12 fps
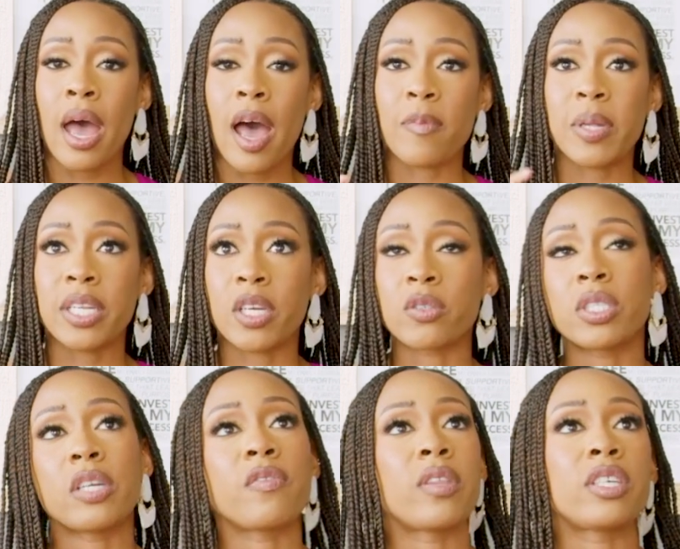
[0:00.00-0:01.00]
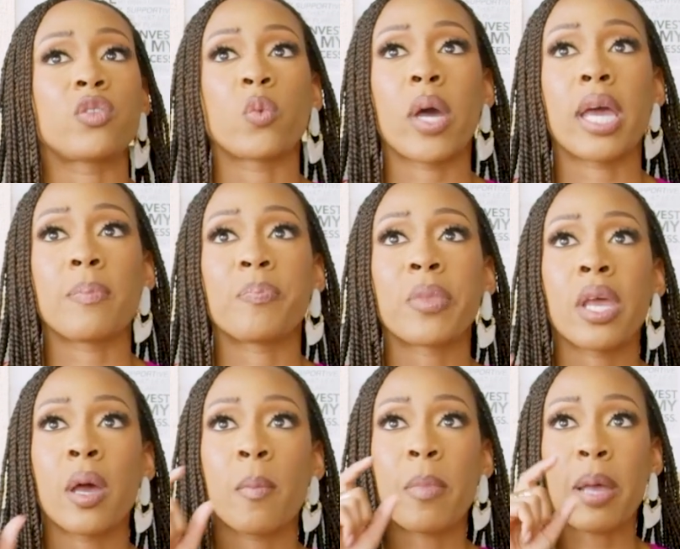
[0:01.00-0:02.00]
I've been guilty of this when
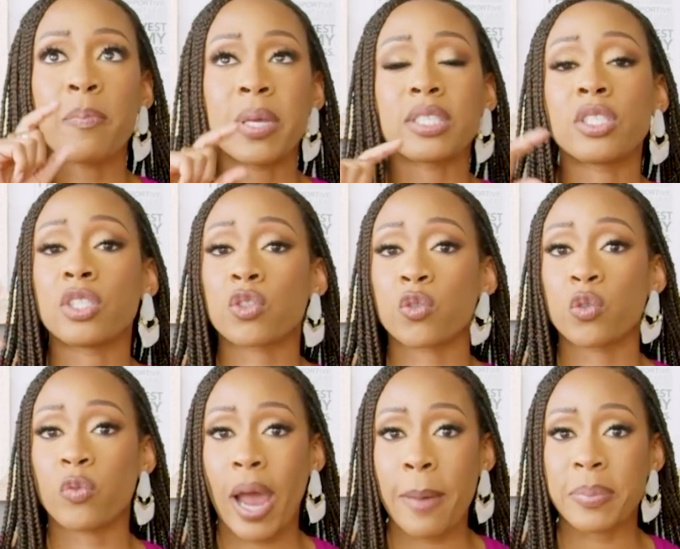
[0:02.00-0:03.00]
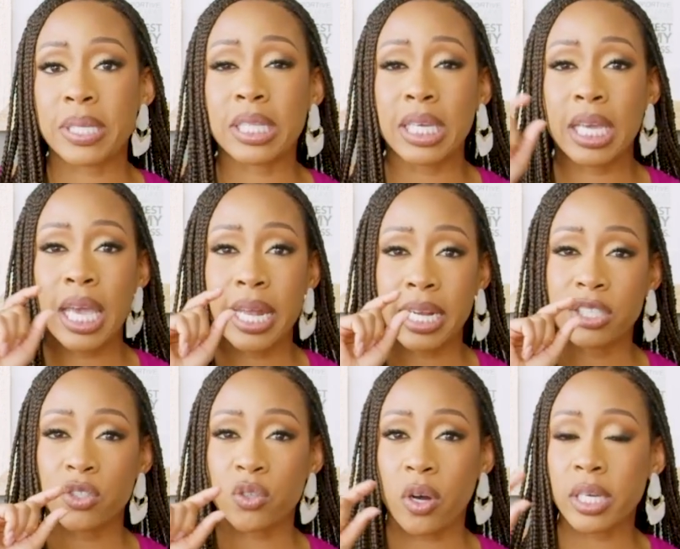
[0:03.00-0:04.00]
my business grew rapidly and I
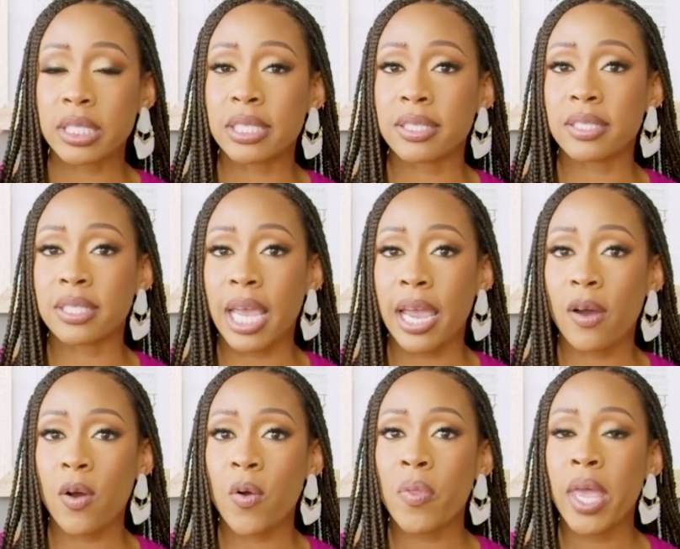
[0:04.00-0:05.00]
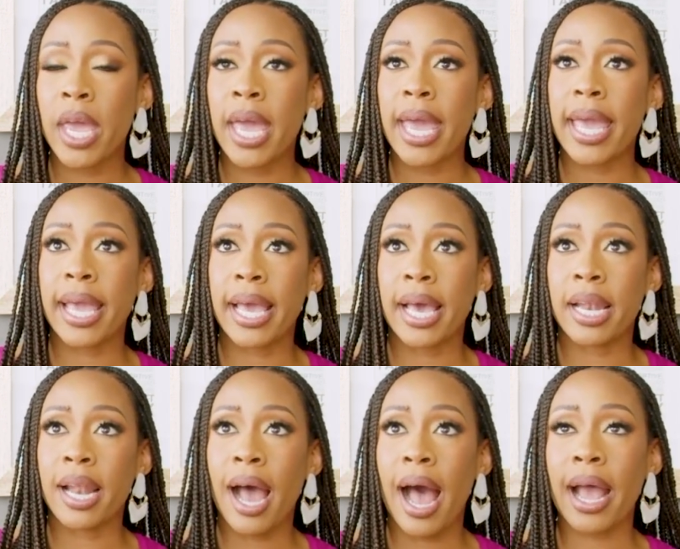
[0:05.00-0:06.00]
started to scale
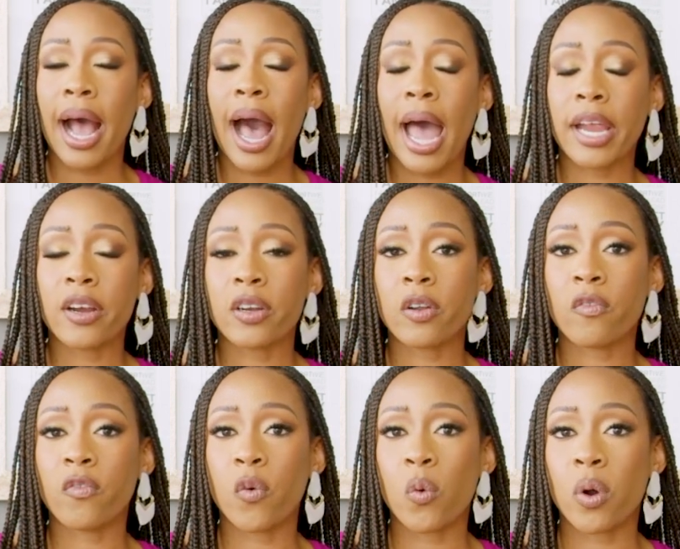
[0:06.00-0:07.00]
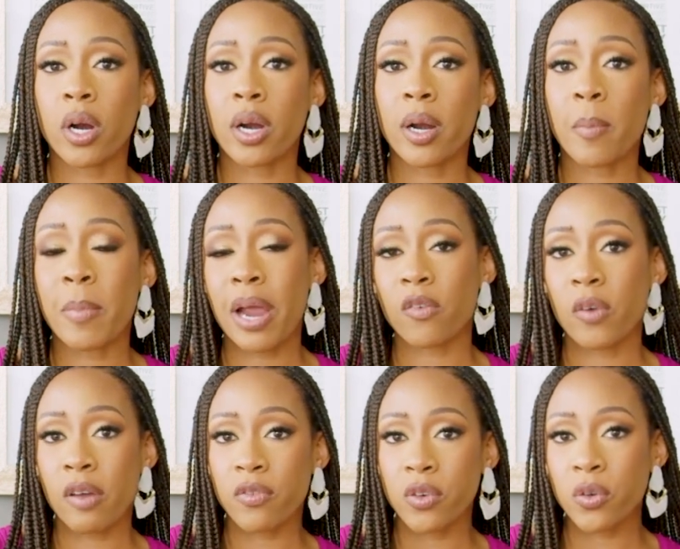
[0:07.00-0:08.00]
and I hired for my
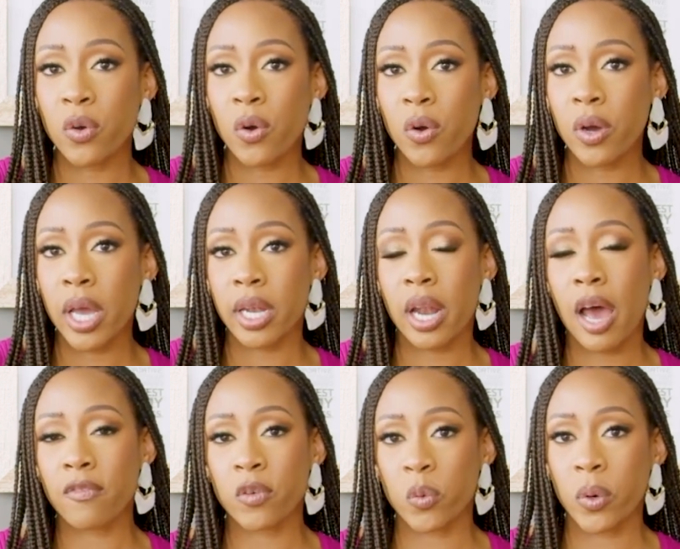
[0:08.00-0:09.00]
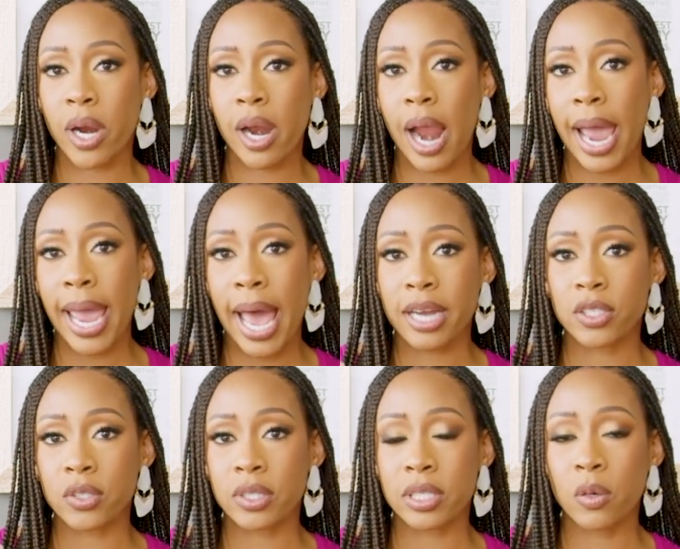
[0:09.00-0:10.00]
revenue goal and not for where I
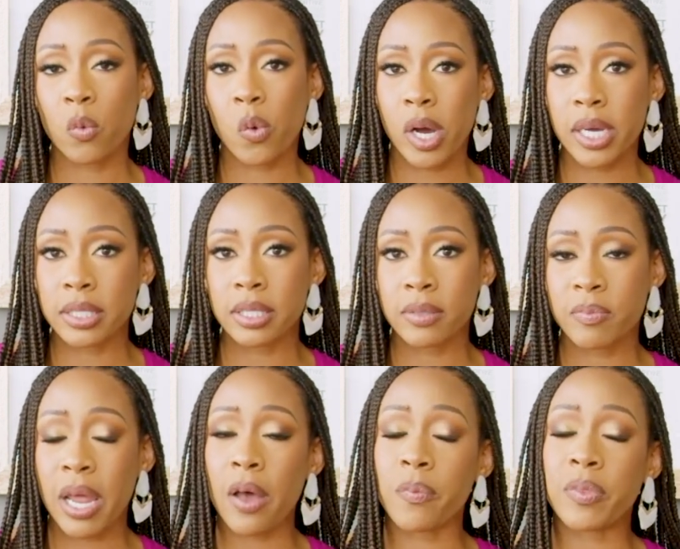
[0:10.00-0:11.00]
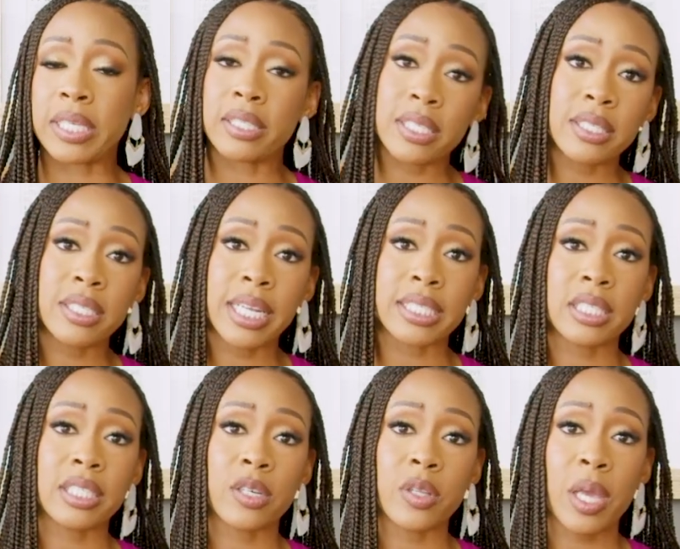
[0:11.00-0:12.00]
actually was. Now, this isn't
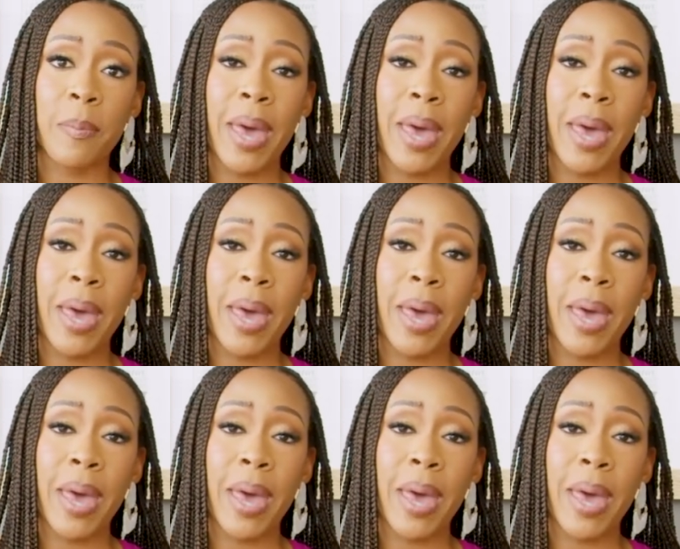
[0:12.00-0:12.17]
necessarily a